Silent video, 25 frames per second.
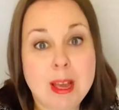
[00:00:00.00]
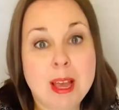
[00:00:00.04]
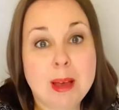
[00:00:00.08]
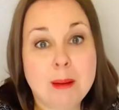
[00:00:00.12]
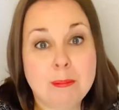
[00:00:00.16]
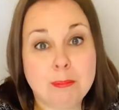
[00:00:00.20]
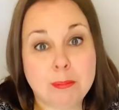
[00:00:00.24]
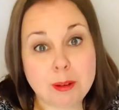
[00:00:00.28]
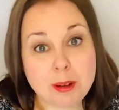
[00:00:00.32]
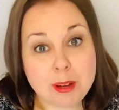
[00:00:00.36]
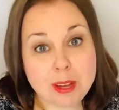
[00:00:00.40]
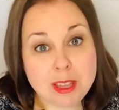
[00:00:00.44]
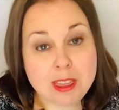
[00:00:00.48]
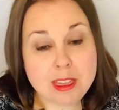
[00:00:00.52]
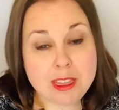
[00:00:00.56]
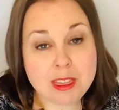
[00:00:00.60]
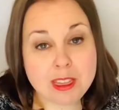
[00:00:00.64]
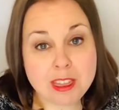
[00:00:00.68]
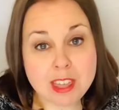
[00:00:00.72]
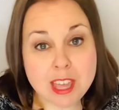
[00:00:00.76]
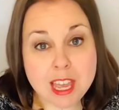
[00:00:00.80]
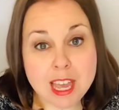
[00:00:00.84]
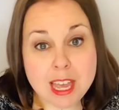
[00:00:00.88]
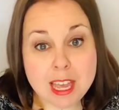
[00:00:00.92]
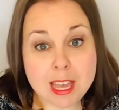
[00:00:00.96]
Put
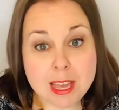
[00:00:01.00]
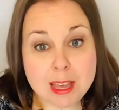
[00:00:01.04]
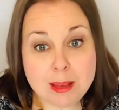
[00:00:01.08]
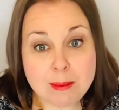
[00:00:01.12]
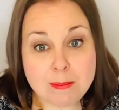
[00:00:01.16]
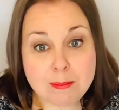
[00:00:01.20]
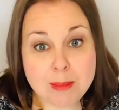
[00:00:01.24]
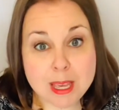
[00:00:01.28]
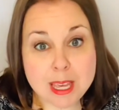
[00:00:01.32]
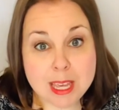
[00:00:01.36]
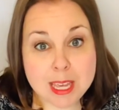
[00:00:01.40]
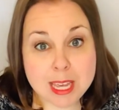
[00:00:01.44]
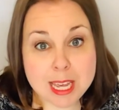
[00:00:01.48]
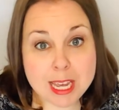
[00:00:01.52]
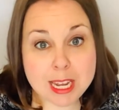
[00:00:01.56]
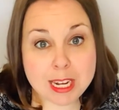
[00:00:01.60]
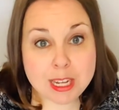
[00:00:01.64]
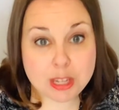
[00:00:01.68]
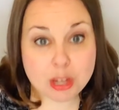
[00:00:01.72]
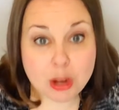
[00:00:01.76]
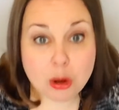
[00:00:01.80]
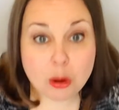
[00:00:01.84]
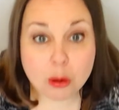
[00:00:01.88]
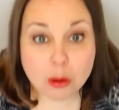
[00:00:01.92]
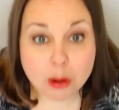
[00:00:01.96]
them
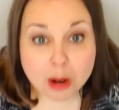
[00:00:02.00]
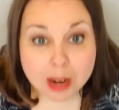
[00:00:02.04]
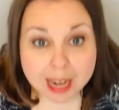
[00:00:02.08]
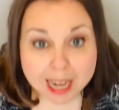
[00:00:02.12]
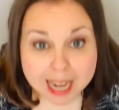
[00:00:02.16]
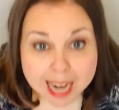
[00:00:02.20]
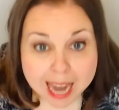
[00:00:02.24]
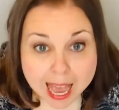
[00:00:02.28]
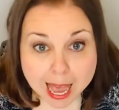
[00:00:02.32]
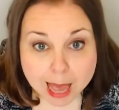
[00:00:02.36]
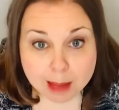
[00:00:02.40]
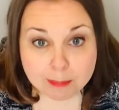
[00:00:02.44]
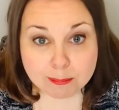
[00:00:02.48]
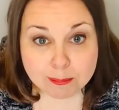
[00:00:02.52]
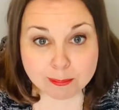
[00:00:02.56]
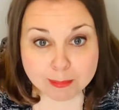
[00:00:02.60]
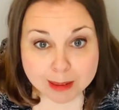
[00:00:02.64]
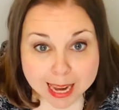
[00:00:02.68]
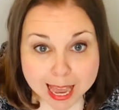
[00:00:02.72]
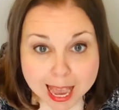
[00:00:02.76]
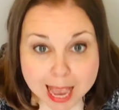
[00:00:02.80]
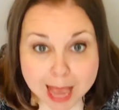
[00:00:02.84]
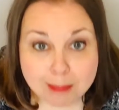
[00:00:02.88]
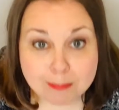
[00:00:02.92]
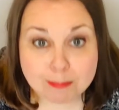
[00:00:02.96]
in your lap,
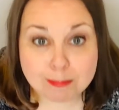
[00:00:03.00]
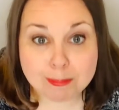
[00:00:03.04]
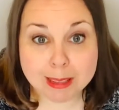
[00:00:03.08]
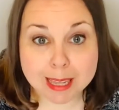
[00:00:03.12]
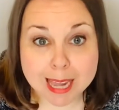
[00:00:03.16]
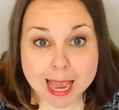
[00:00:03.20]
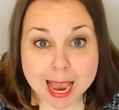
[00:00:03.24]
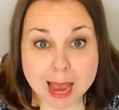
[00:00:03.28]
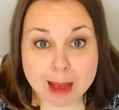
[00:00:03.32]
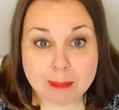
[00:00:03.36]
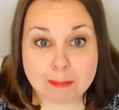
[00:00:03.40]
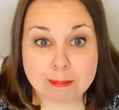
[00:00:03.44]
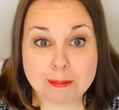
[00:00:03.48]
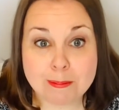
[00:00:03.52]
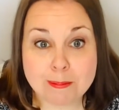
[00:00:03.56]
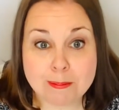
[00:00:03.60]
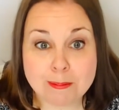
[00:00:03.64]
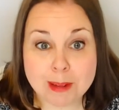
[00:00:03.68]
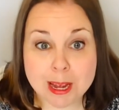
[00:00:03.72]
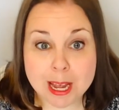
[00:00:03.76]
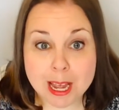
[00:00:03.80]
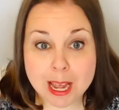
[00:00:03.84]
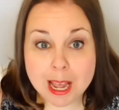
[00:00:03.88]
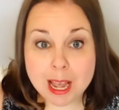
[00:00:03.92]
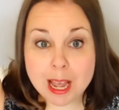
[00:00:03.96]
lap, lap.
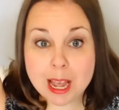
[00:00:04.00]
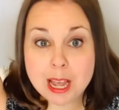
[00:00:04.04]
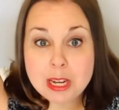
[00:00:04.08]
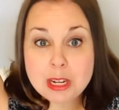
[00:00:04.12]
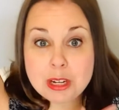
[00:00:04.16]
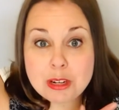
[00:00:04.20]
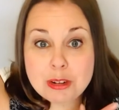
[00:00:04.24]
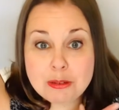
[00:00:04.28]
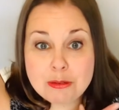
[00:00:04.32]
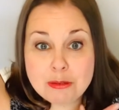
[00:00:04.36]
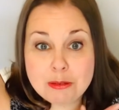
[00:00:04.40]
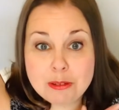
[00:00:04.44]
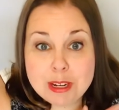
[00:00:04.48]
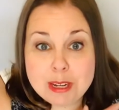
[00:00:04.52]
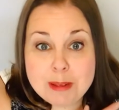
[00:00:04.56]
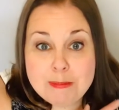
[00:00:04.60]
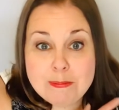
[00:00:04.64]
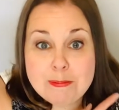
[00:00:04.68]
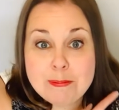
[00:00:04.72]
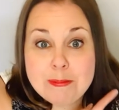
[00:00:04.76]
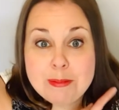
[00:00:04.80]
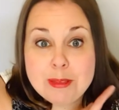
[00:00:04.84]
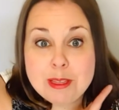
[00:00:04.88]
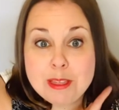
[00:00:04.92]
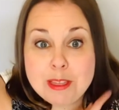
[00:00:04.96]

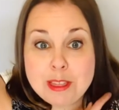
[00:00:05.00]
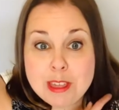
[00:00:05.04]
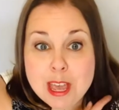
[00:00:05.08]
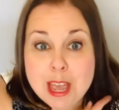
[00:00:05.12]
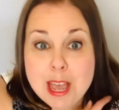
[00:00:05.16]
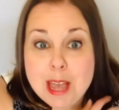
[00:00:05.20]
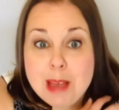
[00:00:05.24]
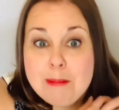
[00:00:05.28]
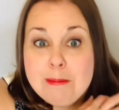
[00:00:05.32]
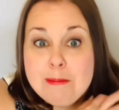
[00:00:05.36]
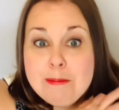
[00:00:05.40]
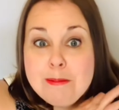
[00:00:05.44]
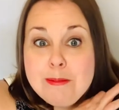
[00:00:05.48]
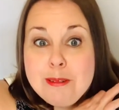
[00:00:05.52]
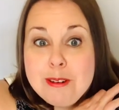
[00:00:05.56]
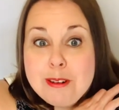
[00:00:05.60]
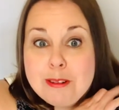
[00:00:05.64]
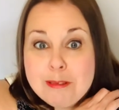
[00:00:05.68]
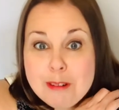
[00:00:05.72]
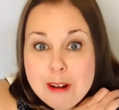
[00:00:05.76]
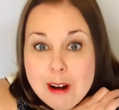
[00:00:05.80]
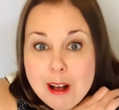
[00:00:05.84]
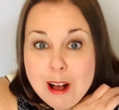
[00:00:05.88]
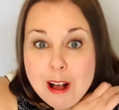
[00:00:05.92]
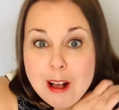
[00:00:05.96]
Creep them,
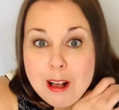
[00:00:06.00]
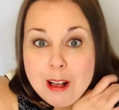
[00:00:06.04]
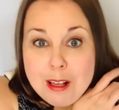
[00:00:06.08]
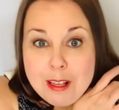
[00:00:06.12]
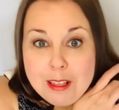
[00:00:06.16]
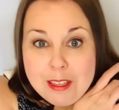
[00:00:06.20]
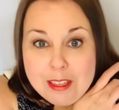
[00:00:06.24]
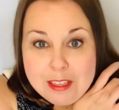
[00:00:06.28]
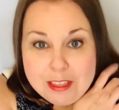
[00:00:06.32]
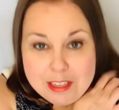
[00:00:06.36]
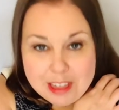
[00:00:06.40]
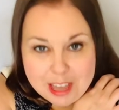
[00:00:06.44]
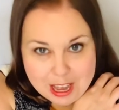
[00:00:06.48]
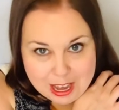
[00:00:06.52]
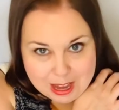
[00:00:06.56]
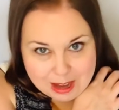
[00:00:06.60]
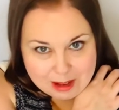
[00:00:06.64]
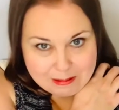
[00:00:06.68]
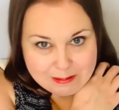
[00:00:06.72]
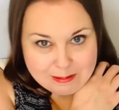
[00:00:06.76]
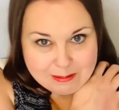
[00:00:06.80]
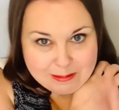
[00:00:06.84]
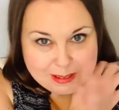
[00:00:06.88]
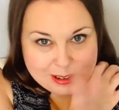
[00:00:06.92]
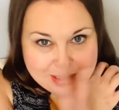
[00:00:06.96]
crawl
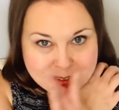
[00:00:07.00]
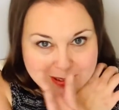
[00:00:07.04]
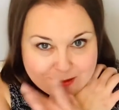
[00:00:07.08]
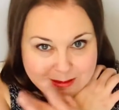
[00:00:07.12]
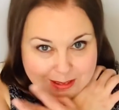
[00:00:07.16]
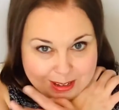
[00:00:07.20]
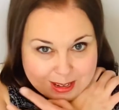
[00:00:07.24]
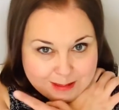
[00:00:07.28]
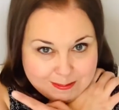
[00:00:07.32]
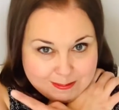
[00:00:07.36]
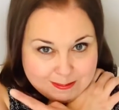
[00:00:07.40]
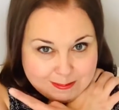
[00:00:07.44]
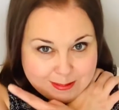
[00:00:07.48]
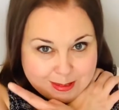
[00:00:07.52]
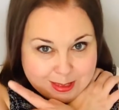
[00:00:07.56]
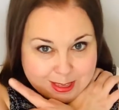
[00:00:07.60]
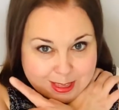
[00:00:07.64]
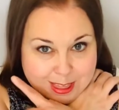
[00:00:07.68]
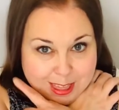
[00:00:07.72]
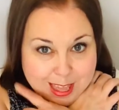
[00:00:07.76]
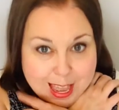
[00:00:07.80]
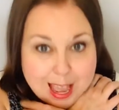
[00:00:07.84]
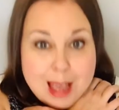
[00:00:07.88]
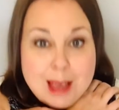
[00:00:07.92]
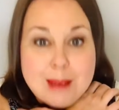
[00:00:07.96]
them. Creep
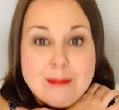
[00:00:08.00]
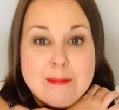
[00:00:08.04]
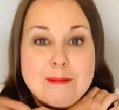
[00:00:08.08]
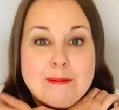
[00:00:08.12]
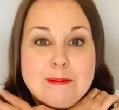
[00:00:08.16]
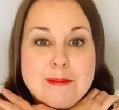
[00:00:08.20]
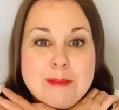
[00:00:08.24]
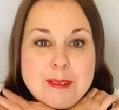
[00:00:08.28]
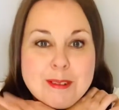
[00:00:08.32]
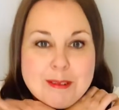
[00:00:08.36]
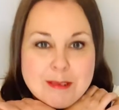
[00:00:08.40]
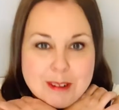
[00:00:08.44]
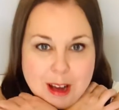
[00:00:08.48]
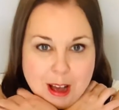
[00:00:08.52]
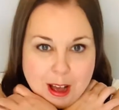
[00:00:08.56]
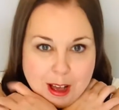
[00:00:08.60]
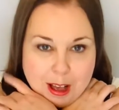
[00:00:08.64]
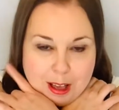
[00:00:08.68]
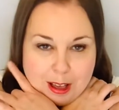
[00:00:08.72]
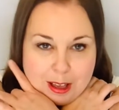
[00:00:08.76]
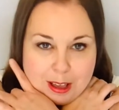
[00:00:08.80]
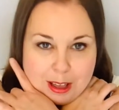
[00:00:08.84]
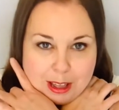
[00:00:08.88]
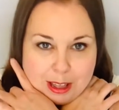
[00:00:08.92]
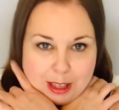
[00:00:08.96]
them,
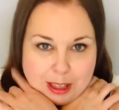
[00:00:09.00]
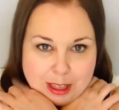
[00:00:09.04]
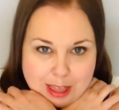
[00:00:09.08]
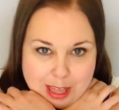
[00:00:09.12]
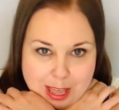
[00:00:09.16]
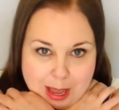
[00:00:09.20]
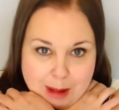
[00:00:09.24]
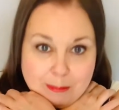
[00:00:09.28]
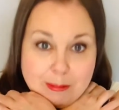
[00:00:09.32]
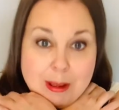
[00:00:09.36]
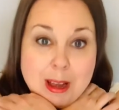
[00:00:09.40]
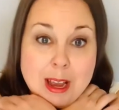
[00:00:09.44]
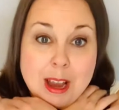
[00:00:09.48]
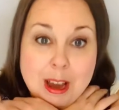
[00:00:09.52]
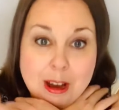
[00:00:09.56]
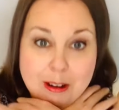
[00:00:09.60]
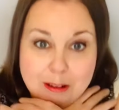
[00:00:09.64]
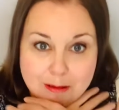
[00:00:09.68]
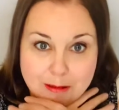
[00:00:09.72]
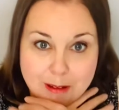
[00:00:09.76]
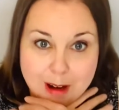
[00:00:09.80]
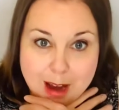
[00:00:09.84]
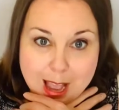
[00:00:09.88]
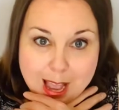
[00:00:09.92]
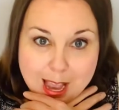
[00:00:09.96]
crawl them.
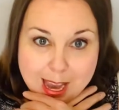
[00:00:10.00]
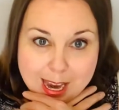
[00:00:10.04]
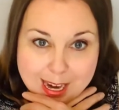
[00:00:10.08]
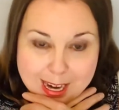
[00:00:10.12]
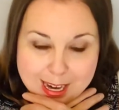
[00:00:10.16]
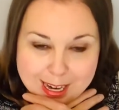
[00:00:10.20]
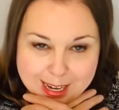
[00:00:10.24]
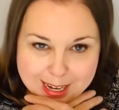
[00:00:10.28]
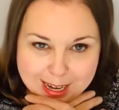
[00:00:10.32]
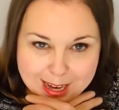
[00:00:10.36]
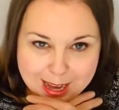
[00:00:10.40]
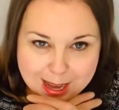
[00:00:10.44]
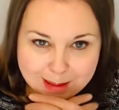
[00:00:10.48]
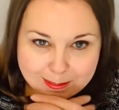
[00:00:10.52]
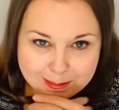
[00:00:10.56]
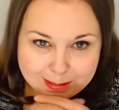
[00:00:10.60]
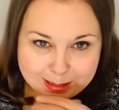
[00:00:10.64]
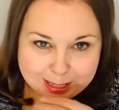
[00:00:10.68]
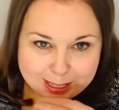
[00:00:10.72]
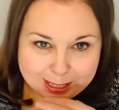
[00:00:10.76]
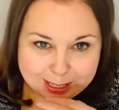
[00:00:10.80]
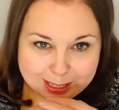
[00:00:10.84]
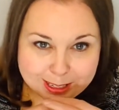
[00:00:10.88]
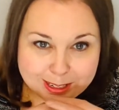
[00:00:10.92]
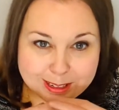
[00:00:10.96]
Right
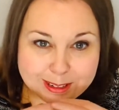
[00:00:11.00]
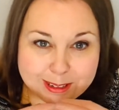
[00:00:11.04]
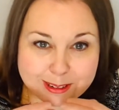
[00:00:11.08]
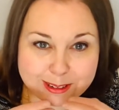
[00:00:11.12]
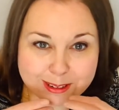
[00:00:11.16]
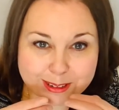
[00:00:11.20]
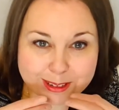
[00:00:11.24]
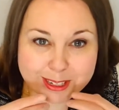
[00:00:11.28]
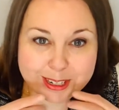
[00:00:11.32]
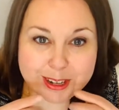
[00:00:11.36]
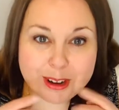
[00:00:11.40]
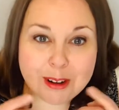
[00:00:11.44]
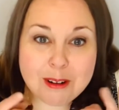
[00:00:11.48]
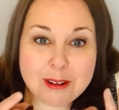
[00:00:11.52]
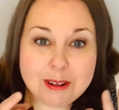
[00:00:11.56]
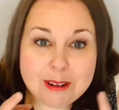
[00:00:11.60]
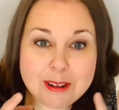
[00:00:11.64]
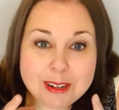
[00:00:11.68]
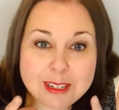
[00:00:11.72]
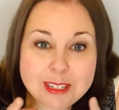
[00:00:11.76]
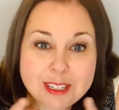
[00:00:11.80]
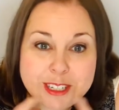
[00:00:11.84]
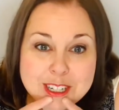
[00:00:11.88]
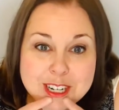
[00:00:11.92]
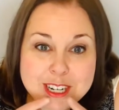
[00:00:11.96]
up to
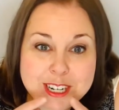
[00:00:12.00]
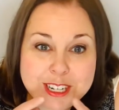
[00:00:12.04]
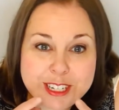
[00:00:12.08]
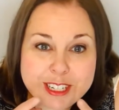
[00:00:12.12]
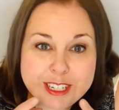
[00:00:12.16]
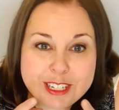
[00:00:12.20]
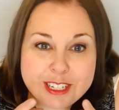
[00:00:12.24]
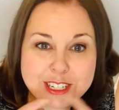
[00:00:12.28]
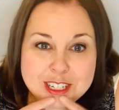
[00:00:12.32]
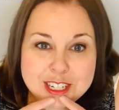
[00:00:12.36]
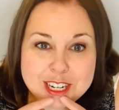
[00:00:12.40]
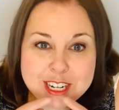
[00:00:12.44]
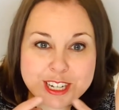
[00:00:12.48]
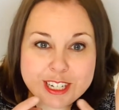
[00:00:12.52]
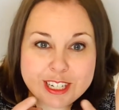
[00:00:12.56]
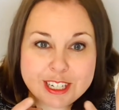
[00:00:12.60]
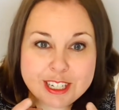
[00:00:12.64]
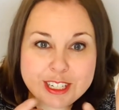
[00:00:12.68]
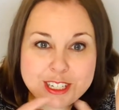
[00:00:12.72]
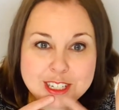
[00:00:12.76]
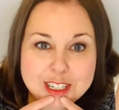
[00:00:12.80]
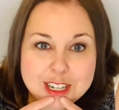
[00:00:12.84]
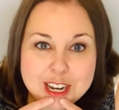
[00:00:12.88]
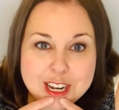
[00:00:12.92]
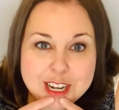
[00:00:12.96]
your chin,
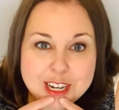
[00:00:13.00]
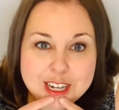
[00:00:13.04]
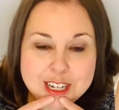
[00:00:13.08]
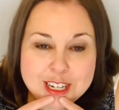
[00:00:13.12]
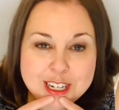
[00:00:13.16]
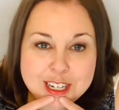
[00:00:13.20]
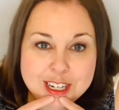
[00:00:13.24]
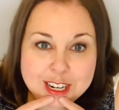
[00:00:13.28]
chin, chin.